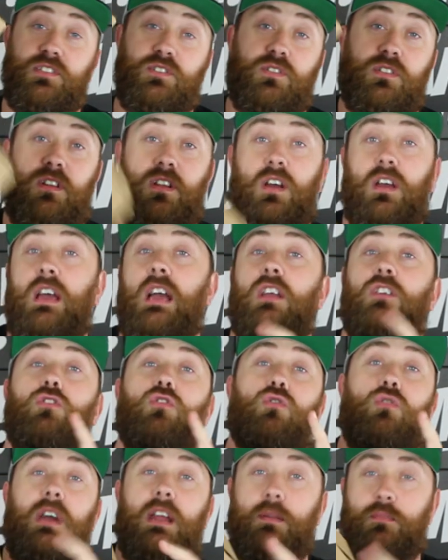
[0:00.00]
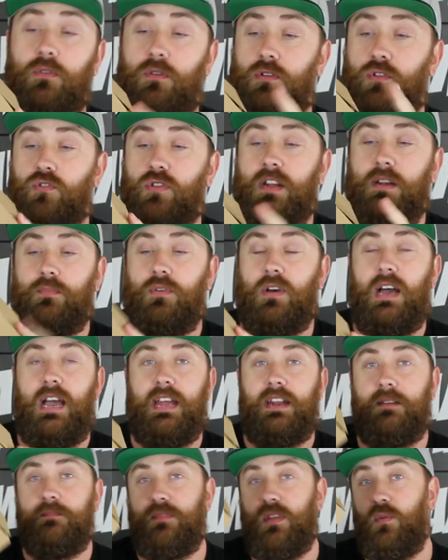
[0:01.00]
this is an incredible, incredible
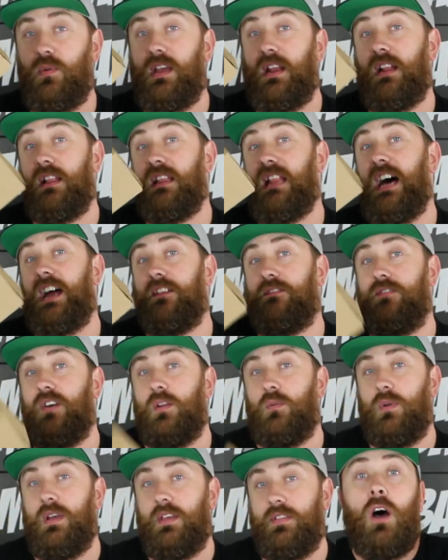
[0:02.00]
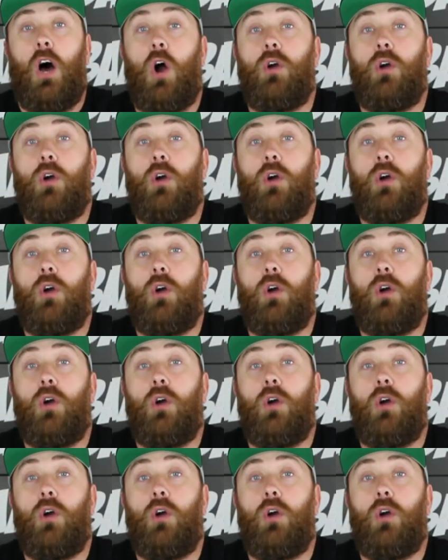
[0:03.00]
item that we had a lot of fun with.